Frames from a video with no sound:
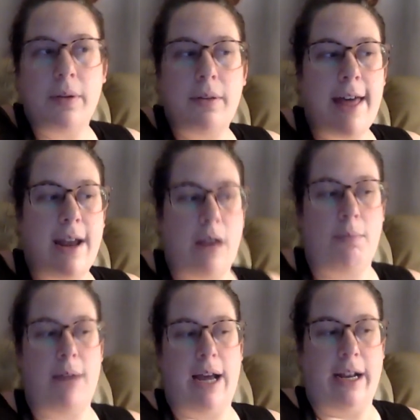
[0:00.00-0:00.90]
that in
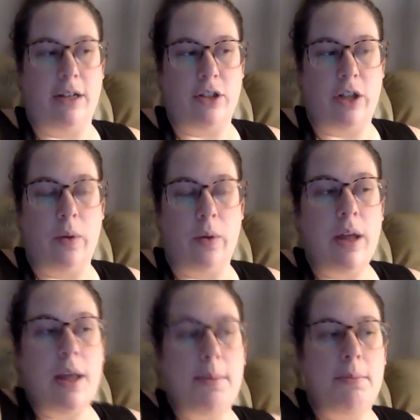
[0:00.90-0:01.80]
mind. So
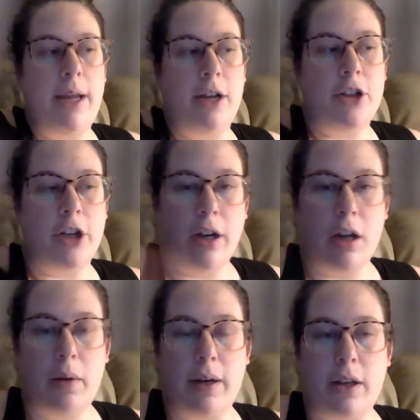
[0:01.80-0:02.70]
make sure you're
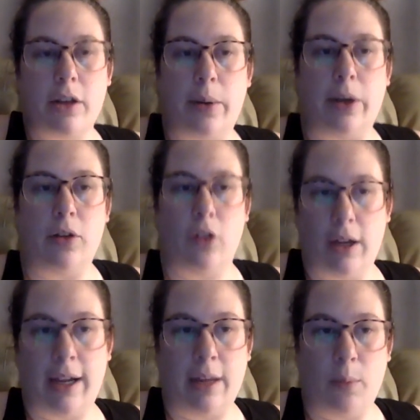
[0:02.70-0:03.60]
going through and you're
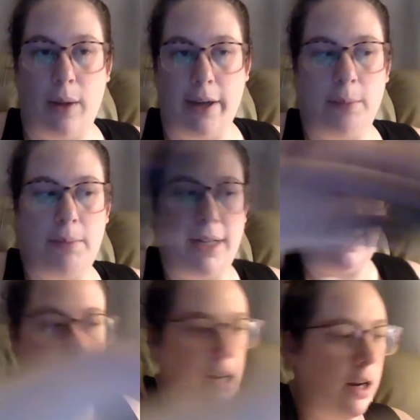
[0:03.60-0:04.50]
looking at what you're
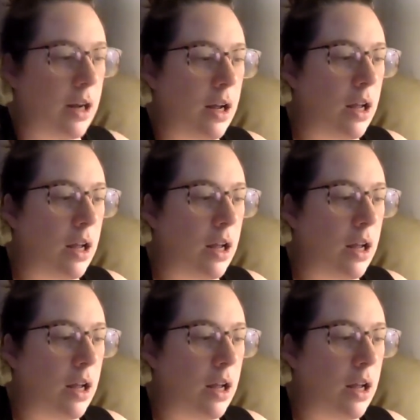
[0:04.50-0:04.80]
missing.